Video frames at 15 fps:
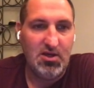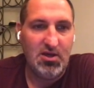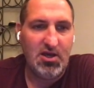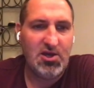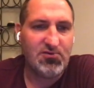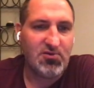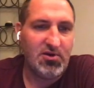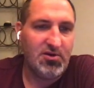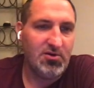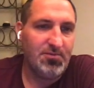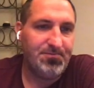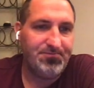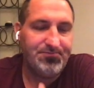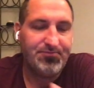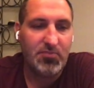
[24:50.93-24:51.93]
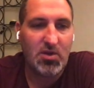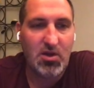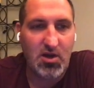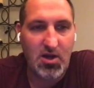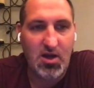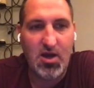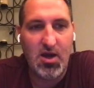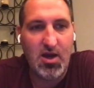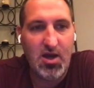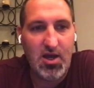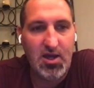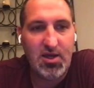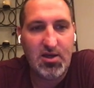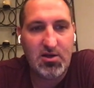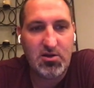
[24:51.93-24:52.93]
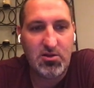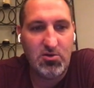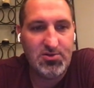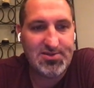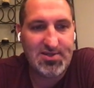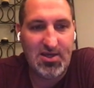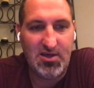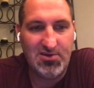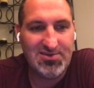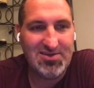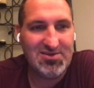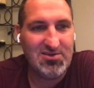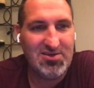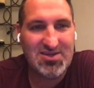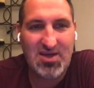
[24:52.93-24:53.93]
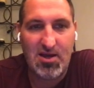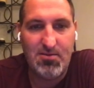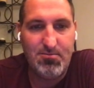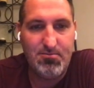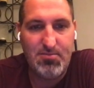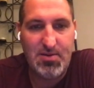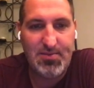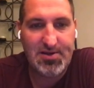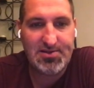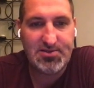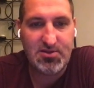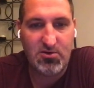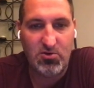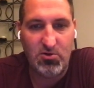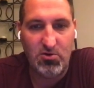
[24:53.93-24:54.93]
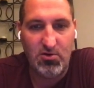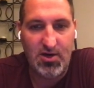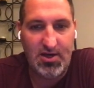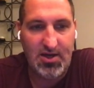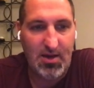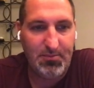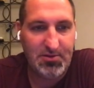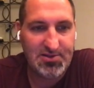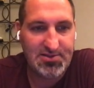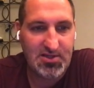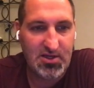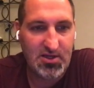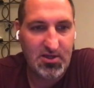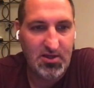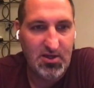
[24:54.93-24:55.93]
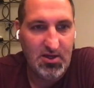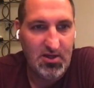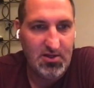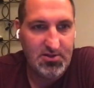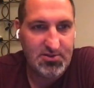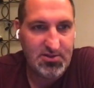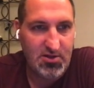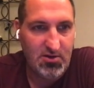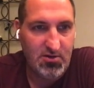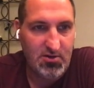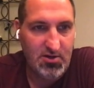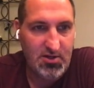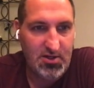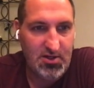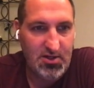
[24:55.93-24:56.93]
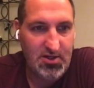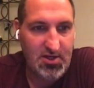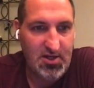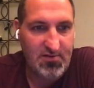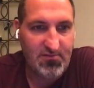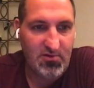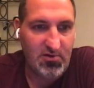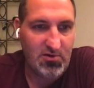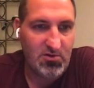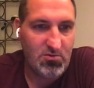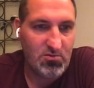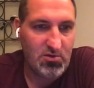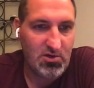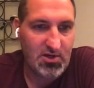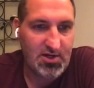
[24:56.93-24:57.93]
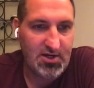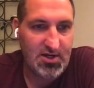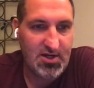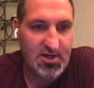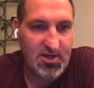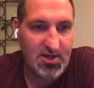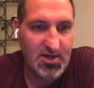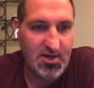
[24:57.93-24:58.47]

Anne Arundel, closed sales. So this kind of mimics the whole Annapolis thing. So in Anne Arundel, we're looking at